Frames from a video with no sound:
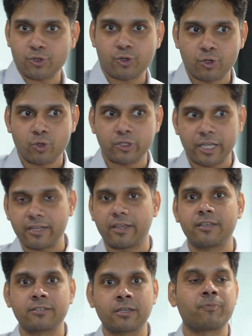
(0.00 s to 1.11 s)
you should know there
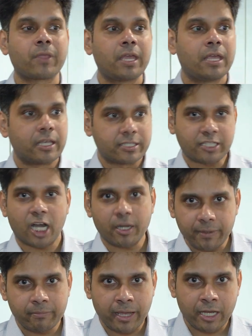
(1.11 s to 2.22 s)
is a startup
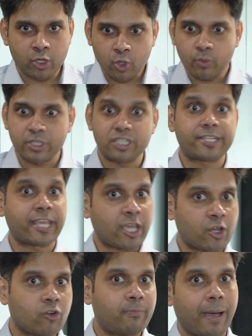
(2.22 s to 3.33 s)
in Bangalore which is taking
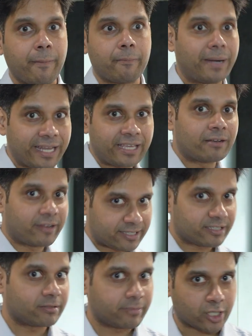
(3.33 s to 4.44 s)
care of ba- medical
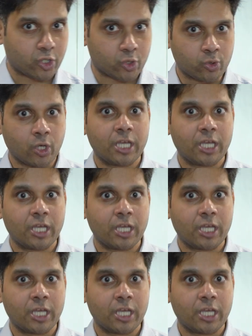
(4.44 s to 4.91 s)
waste in Bangalore.